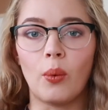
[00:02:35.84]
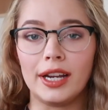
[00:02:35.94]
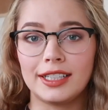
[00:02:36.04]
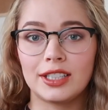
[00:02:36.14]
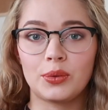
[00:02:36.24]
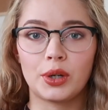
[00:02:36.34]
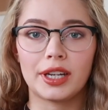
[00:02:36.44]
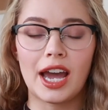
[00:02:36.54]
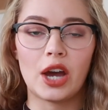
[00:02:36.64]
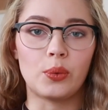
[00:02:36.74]
why did it
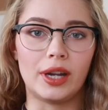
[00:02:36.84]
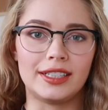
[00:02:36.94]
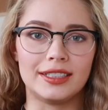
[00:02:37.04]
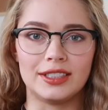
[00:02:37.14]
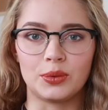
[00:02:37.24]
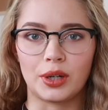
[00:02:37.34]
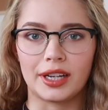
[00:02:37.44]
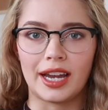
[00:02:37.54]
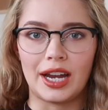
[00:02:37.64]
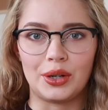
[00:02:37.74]
work out, why didn't it
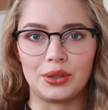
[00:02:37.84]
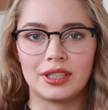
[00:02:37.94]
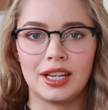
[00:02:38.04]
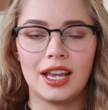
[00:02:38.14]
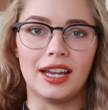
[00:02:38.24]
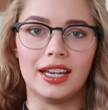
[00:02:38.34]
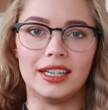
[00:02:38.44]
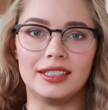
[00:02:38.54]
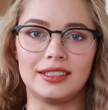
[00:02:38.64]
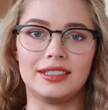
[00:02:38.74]
work out?
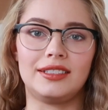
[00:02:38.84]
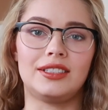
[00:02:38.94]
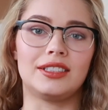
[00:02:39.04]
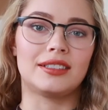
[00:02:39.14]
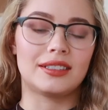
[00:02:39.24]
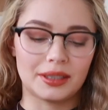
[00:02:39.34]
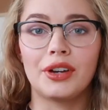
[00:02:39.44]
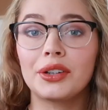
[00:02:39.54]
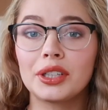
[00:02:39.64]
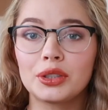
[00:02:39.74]
And it's just
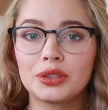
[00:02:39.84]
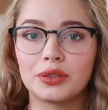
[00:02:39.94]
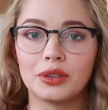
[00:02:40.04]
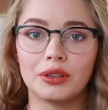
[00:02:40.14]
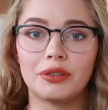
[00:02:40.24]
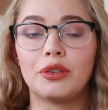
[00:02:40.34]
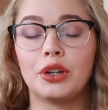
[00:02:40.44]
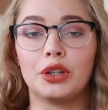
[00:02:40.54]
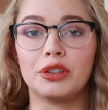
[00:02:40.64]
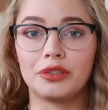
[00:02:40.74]
very useful
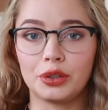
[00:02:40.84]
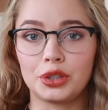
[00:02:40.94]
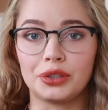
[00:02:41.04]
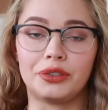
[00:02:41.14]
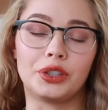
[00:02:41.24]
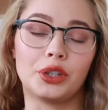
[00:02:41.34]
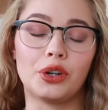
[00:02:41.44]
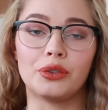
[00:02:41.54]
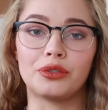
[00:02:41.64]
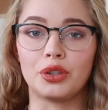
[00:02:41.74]
for your future, for your
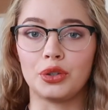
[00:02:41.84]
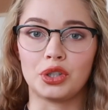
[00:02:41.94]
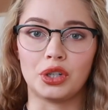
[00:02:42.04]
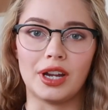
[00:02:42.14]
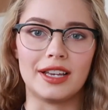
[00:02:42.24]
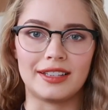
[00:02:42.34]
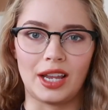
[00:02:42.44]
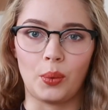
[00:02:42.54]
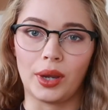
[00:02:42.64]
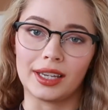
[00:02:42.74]
own future as
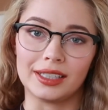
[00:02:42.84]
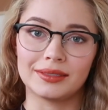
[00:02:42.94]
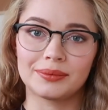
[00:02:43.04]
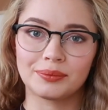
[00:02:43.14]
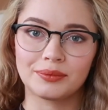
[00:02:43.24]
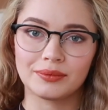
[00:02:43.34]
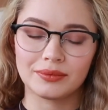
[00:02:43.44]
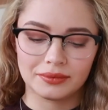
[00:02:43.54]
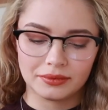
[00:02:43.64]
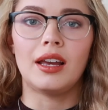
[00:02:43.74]
a Wiccan.
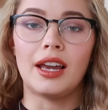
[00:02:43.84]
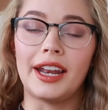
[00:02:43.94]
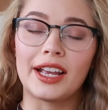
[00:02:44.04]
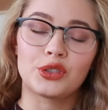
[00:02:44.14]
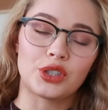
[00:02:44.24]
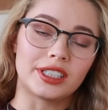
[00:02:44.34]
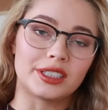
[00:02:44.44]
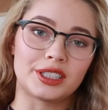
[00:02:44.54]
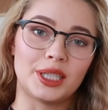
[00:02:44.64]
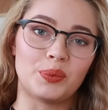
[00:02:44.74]
An extra
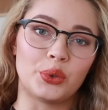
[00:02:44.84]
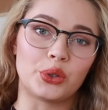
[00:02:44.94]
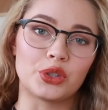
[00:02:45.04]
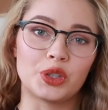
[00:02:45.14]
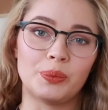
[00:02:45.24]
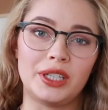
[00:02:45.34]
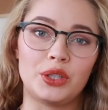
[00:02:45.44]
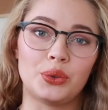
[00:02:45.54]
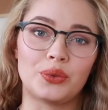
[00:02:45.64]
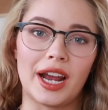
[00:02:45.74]
little tip would also be
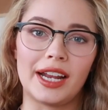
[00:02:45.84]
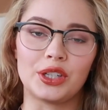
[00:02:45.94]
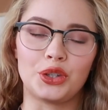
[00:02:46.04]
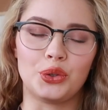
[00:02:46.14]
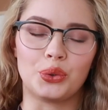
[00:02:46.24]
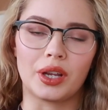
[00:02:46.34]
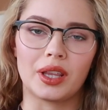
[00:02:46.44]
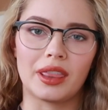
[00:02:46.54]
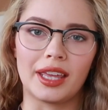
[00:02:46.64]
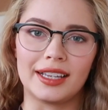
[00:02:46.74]
to write your
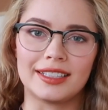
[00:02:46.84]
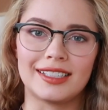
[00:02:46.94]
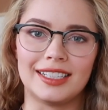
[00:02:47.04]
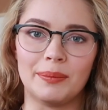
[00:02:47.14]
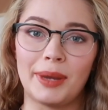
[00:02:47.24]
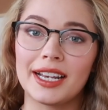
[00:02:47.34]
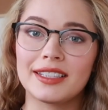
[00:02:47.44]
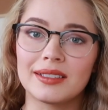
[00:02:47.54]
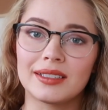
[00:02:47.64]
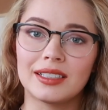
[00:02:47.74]
things in a
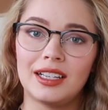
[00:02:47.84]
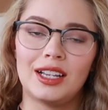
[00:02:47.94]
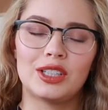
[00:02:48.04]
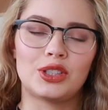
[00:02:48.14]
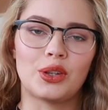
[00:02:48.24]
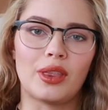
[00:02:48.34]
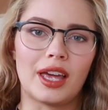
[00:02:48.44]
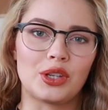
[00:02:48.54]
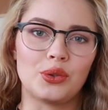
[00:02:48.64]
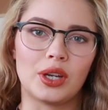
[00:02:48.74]
pencil so
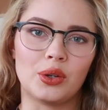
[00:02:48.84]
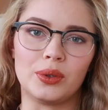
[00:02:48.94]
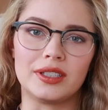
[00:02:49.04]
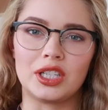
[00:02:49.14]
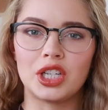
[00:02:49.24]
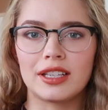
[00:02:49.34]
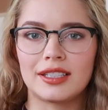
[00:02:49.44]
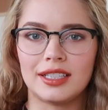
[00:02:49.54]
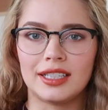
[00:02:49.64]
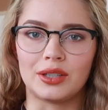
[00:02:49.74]
that you can always
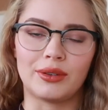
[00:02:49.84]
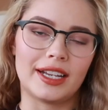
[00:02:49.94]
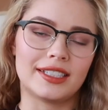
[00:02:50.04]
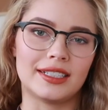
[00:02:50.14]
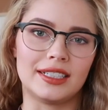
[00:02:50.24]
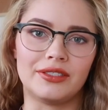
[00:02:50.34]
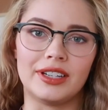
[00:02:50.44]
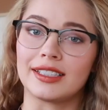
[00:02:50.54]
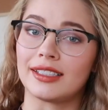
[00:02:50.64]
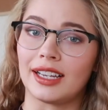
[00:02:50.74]
adjust it, erase it
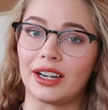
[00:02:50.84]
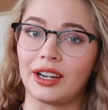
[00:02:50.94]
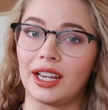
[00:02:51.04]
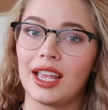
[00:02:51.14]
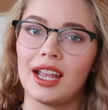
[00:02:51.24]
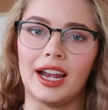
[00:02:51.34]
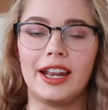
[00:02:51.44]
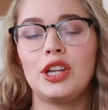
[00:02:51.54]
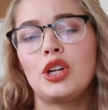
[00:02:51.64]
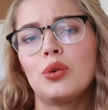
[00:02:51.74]
if necessary,
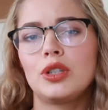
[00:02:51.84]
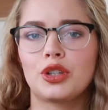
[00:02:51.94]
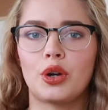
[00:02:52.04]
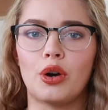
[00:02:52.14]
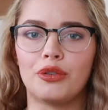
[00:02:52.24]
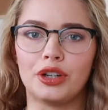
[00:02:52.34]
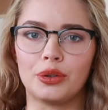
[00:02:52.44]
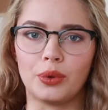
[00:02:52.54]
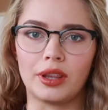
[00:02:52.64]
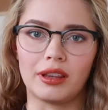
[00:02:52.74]
and then you can always go over
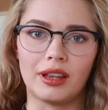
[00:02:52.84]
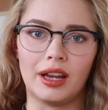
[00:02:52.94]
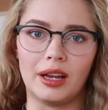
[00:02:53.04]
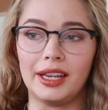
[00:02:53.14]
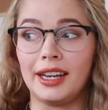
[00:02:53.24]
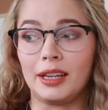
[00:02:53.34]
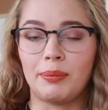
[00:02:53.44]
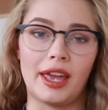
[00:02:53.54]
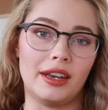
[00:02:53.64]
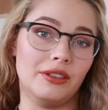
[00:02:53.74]
it with an ink
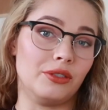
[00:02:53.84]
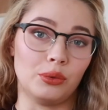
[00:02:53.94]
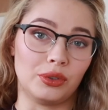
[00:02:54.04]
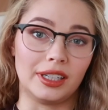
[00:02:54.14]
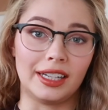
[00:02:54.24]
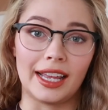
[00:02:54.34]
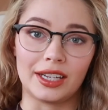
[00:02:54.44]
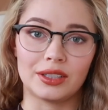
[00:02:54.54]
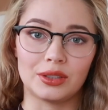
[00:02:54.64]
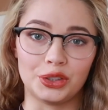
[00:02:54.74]
pen if you really
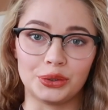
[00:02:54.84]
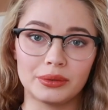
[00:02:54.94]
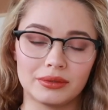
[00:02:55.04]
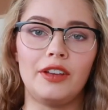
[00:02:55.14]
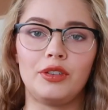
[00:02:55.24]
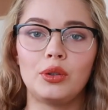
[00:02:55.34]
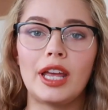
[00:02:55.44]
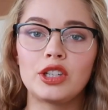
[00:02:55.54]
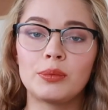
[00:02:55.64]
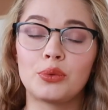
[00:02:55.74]
like to. If you
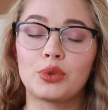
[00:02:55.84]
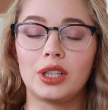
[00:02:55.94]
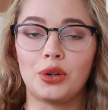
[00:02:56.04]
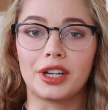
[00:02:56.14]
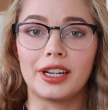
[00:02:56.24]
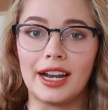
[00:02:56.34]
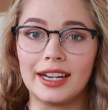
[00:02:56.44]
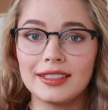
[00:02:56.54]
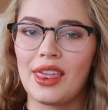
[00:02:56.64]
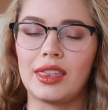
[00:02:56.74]
like to be really
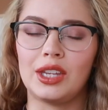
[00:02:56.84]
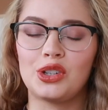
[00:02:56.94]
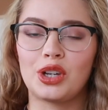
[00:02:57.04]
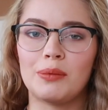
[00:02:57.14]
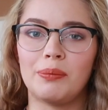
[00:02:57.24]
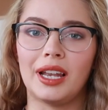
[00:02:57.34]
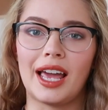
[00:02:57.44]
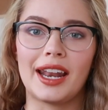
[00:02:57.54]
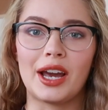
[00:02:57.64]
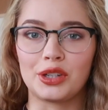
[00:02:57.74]
organized, then you can
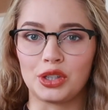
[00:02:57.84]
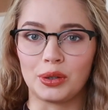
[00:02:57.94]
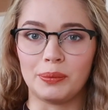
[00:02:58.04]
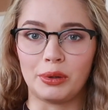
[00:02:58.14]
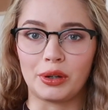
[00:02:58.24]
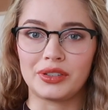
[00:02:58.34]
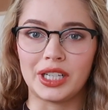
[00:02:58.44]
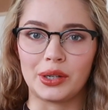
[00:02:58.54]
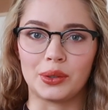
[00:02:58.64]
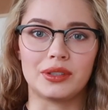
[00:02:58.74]
plan out your Book of
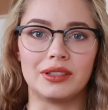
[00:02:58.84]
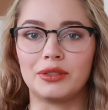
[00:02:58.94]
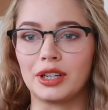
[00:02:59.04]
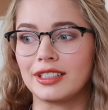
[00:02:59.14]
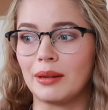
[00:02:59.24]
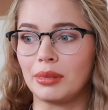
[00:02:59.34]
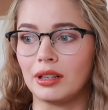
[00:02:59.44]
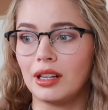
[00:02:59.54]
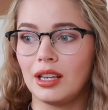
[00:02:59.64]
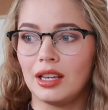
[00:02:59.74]
Shadows and, for
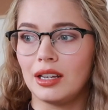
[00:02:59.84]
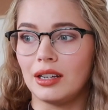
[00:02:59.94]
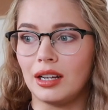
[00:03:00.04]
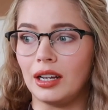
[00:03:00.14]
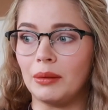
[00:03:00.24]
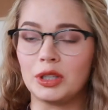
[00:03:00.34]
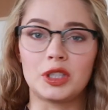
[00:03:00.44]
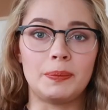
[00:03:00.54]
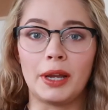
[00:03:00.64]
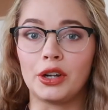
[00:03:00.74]
example, a
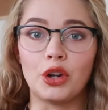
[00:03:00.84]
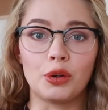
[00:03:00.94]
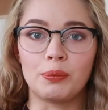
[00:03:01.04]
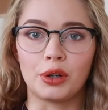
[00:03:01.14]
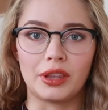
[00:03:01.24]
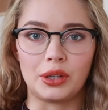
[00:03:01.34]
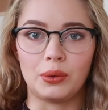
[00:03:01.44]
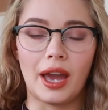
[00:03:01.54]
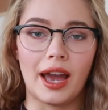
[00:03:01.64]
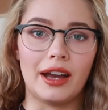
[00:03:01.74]
spare notebook that
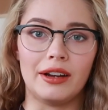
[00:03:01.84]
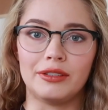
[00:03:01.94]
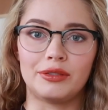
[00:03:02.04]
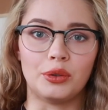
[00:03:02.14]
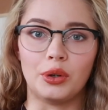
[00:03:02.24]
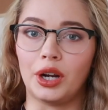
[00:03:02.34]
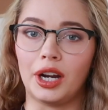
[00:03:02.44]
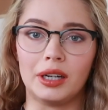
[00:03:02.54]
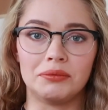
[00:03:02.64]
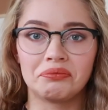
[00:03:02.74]
you have,
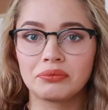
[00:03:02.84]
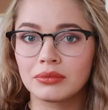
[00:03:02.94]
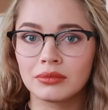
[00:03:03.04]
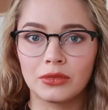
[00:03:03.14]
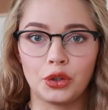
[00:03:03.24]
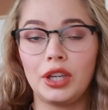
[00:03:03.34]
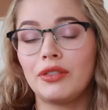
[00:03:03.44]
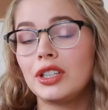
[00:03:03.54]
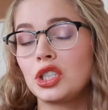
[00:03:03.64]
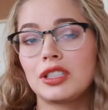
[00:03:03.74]
or
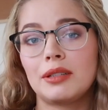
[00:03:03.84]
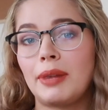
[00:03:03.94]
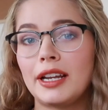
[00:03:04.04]
even just in